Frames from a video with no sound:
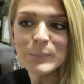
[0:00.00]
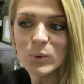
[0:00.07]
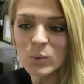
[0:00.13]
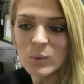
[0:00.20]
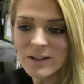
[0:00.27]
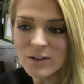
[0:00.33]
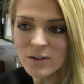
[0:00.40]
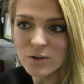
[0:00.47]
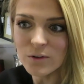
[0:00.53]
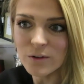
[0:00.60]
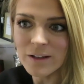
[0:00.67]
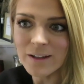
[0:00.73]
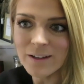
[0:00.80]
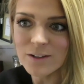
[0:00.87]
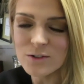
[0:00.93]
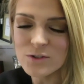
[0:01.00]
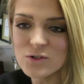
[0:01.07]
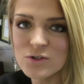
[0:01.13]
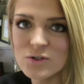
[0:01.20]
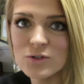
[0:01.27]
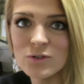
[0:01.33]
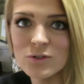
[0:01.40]
We are going
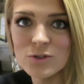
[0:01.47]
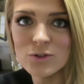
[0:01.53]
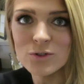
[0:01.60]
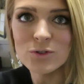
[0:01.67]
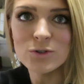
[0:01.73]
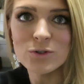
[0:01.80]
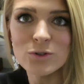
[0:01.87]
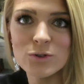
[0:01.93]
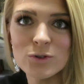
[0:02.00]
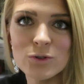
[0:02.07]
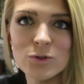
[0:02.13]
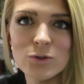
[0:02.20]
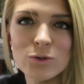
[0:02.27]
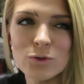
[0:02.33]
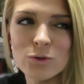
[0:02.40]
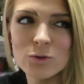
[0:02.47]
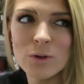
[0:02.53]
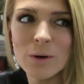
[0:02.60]
to